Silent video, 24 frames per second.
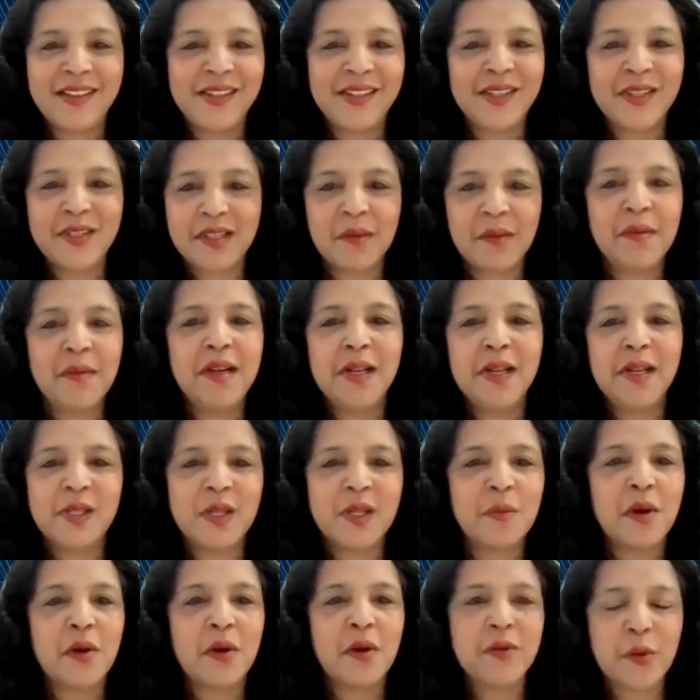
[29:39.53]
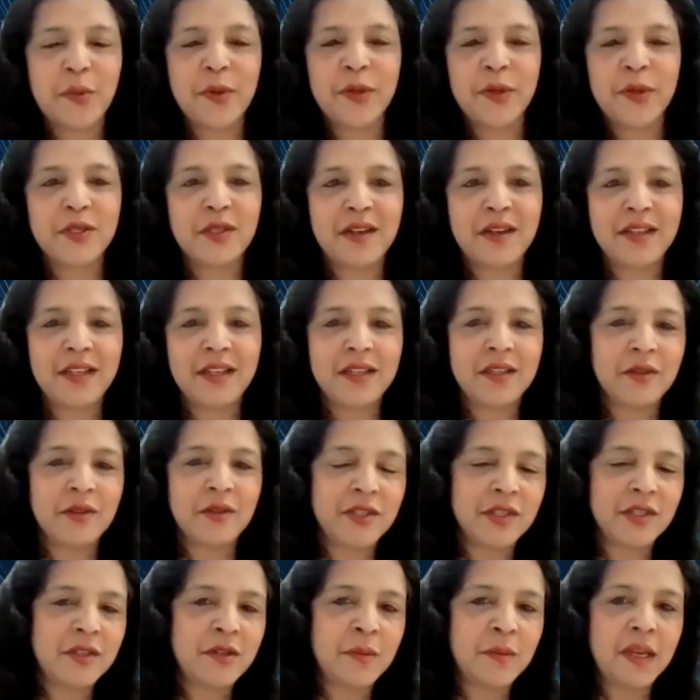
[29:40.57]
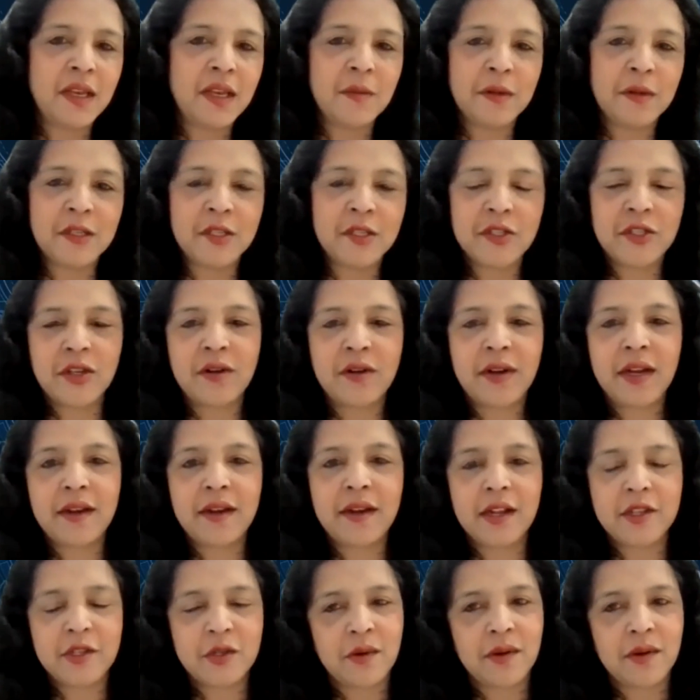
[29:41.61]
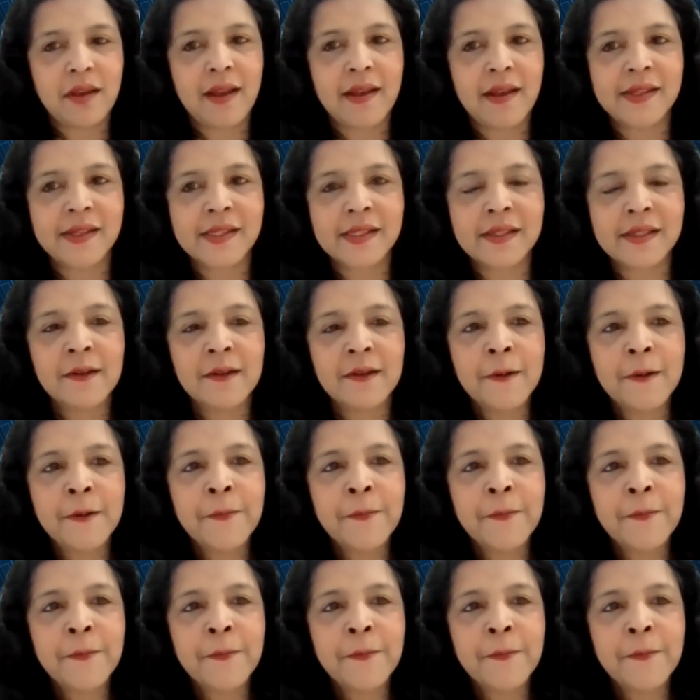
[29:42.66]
There's a tremendous amount of opportunity to be able to generate natural gas.